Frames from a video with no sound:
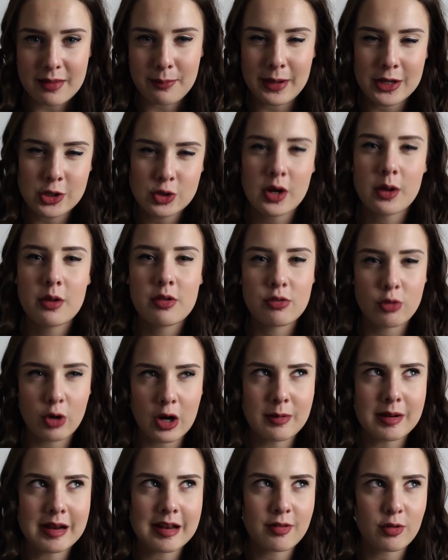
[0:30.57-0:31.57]
and by drugstore
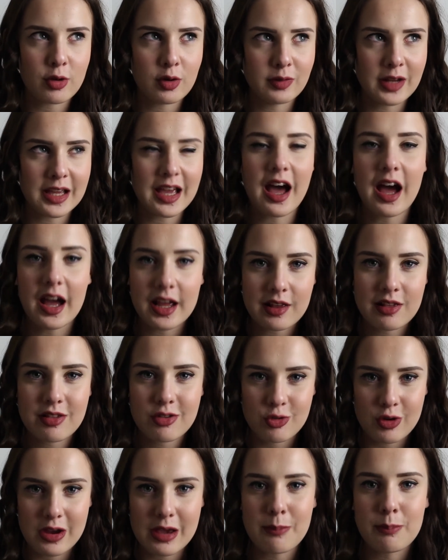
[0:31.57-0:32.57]
I mean sort of like high
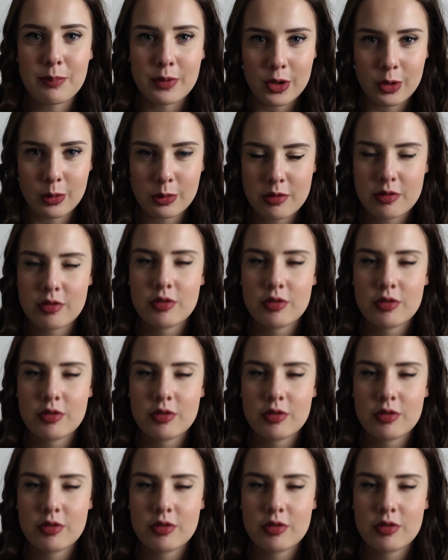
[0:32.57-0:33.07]
street, Boots,